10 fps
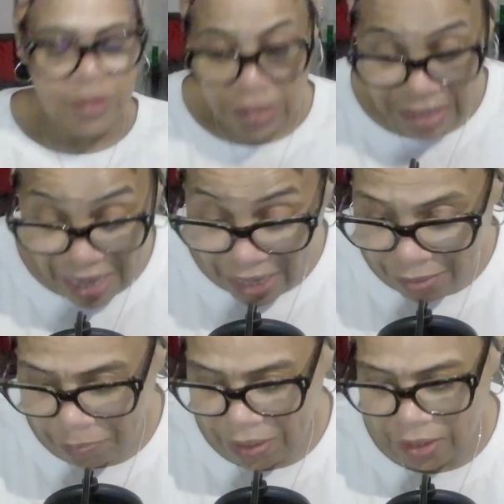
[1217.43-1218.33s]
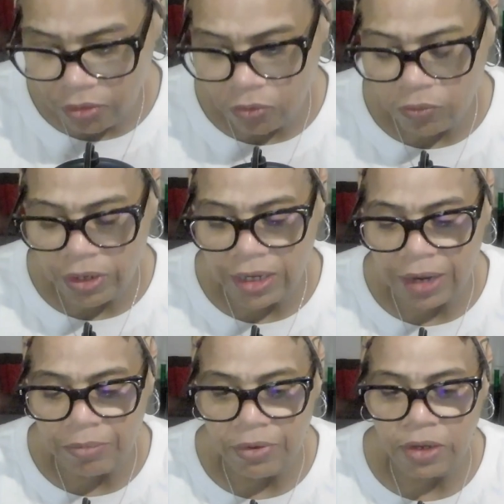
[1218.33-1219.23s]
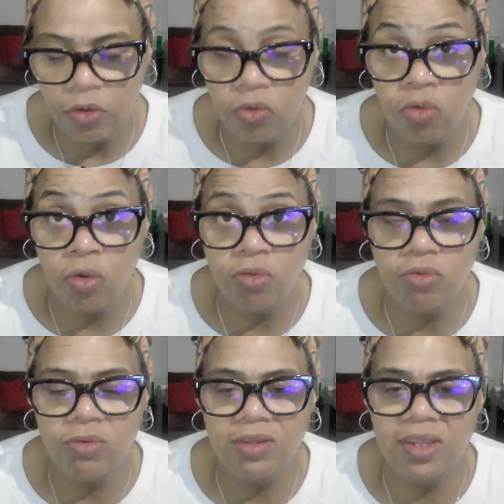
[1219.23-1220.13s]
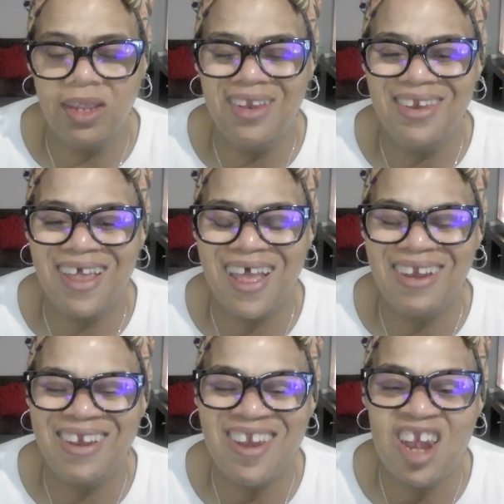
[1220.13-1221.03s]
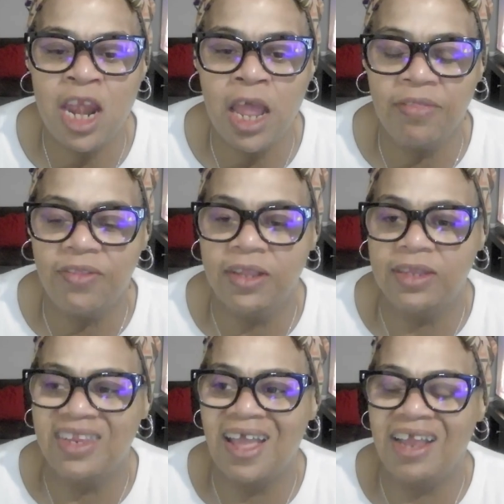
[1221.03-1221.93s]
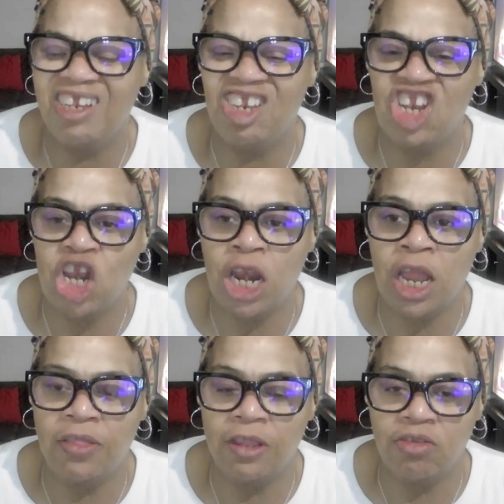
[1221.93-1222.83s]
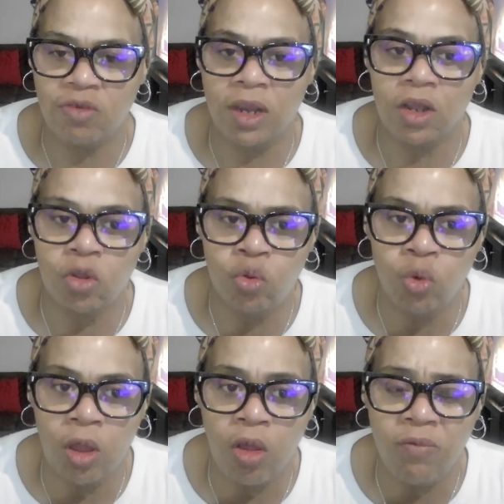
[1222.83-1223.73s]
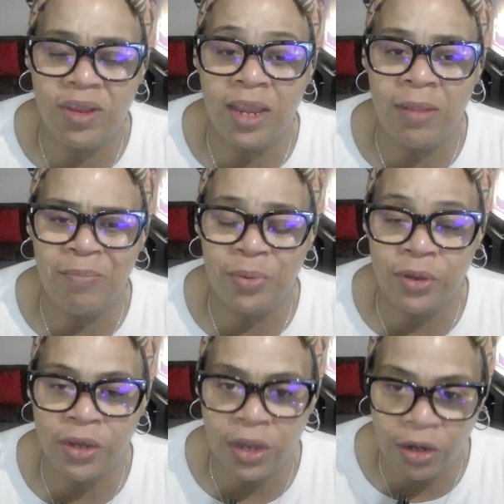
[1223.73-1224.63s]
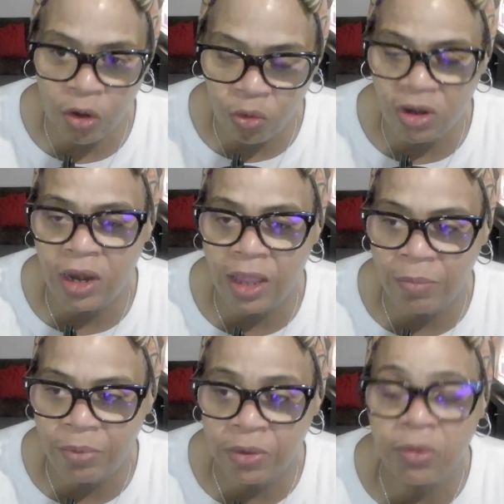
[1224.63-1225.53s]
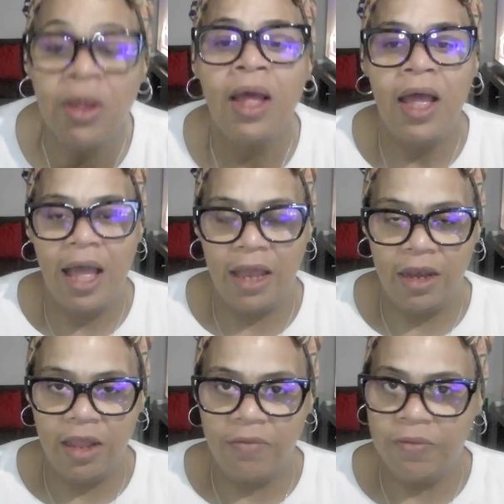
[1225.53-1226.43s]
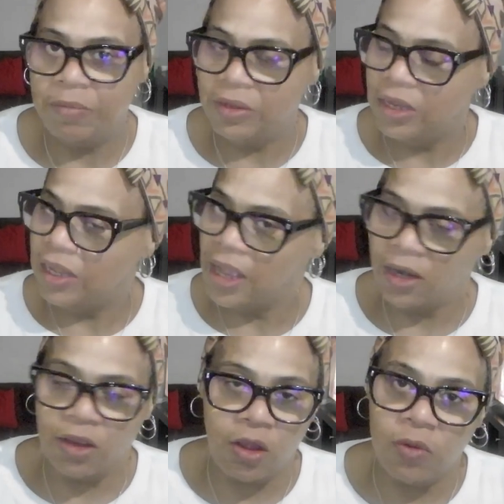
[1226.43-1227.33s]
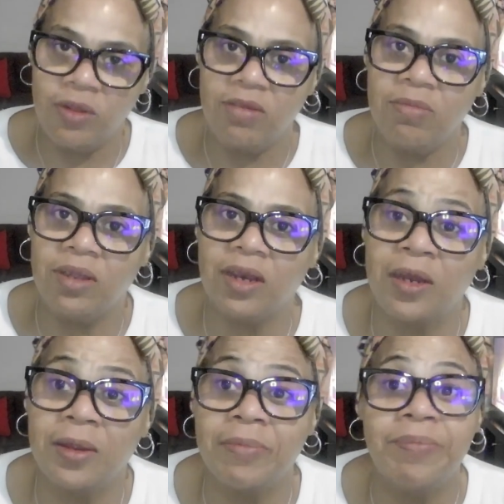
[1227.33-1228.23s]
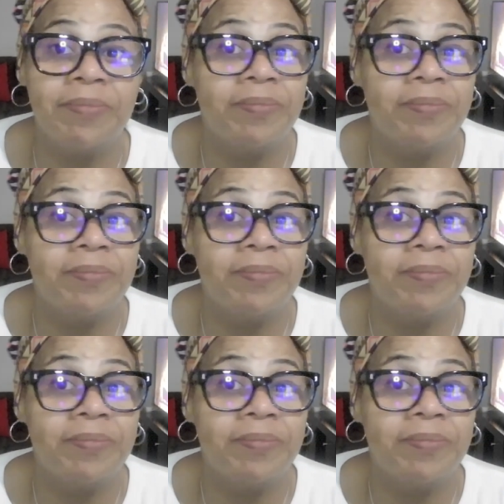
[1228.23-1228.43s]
They ain't paying no rent, not bringing no groceries in, not nothing, trying to cool off and ain't putting nothing on the light bill. I love them, but they got to go. It's me and them.